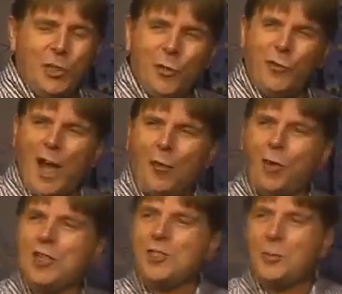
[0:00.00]
you've got
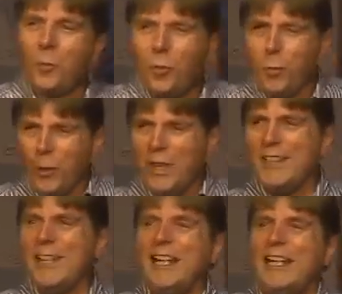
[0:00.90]
this
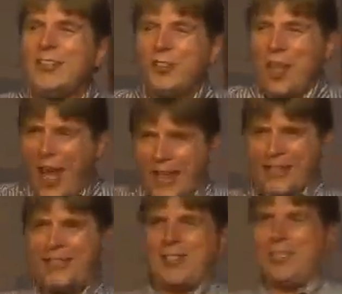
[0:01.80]
really
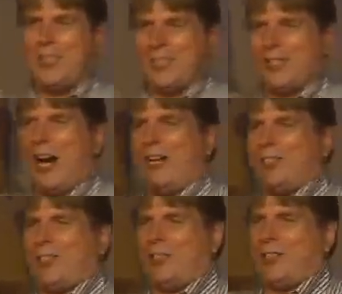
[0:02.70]
intense
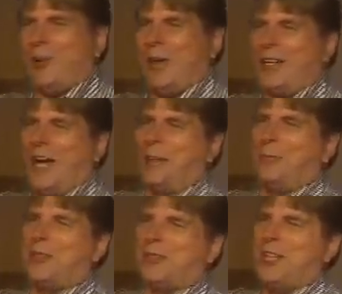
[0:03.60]
discussion going on
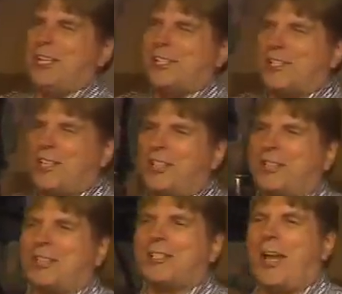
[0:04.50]
with Jesus and the
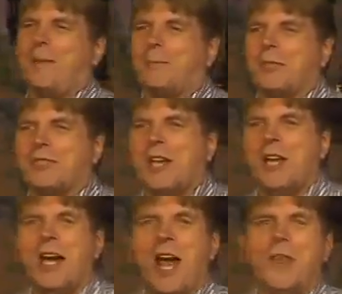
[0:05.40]
disciples,
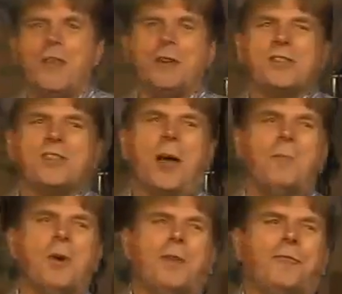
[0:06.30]
and there's
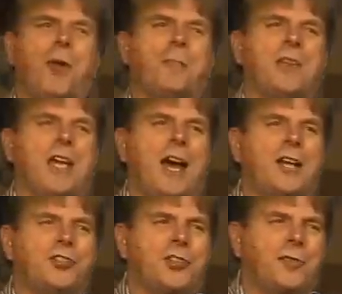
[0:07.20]
someone from the
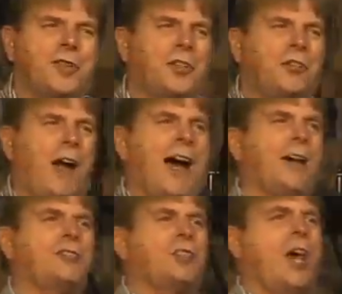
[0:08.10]
edge of the
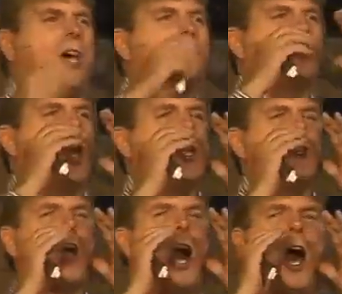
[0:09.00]
crowd says,
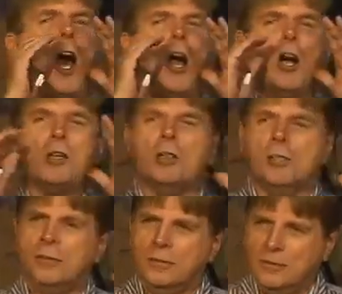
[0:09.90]
"Teacher,